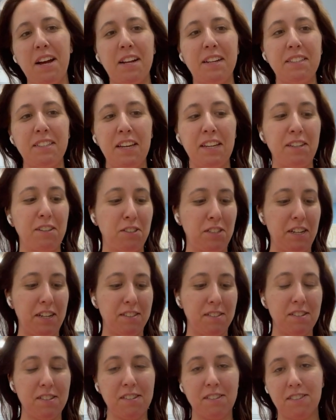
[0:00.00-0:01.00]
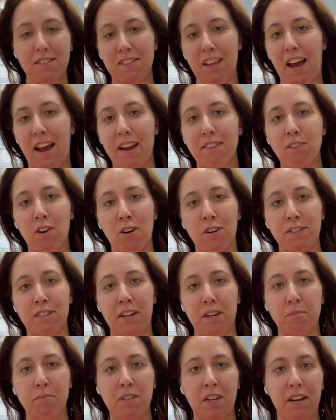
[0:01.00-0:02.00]
Take your chances. I have a hard
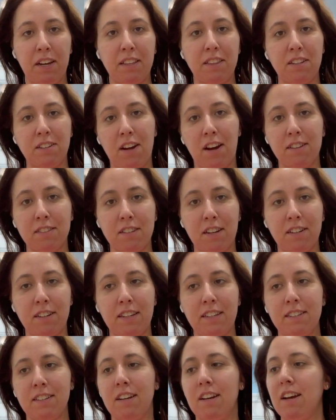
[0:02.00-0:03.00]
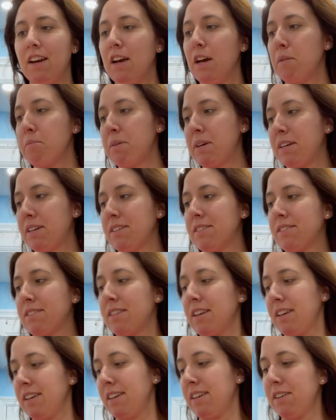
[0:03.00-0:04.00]
time tying the knots I need
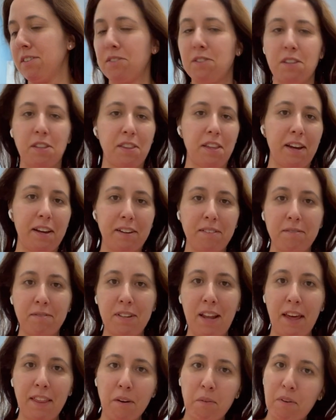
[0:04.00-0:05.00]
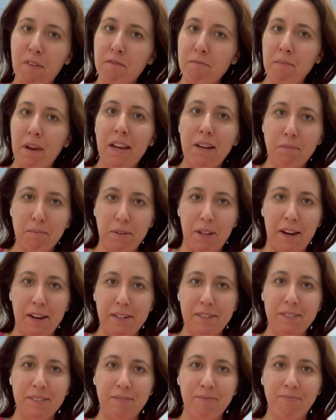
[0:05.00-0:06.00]
because here's the thing. Now that we've made
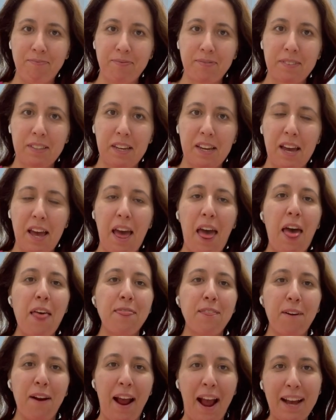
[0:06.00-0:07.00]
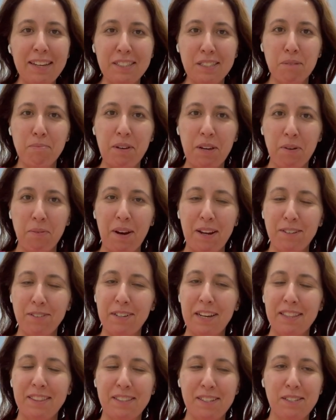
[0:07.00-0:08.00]
blood, there has to be a way to
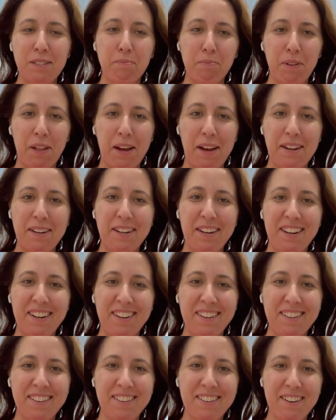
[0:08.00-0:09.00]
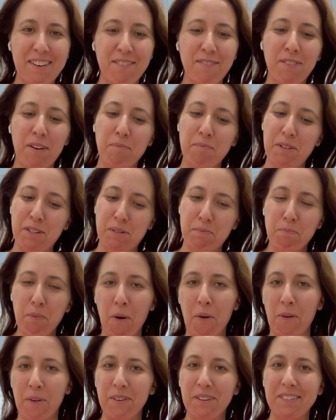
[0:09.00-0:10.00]
get this blood from this
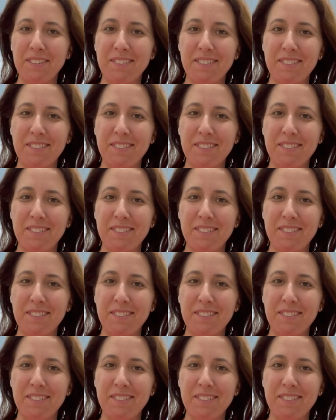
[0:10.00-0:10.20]
bowl